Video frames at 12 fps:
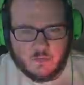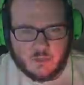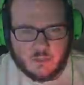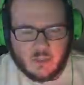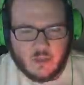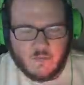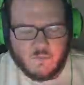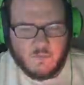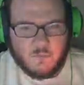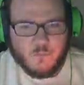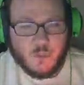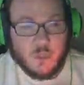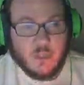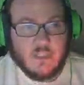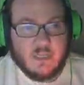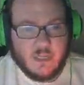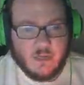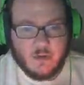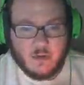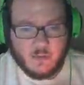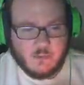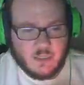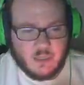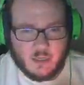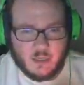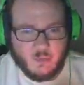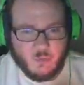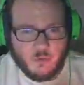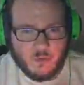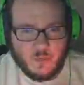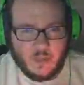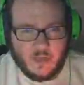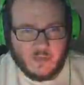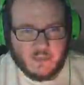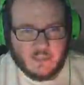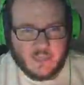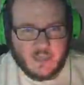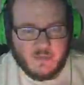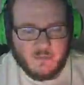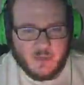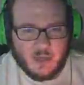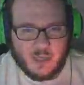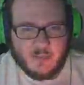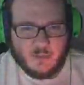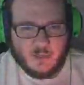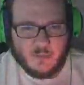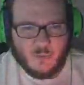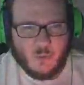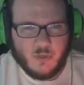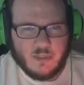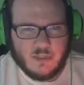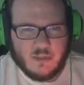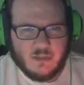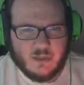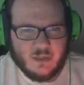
stuff. You can see here I'm sucking really bad at this game. I keep getting poisoned.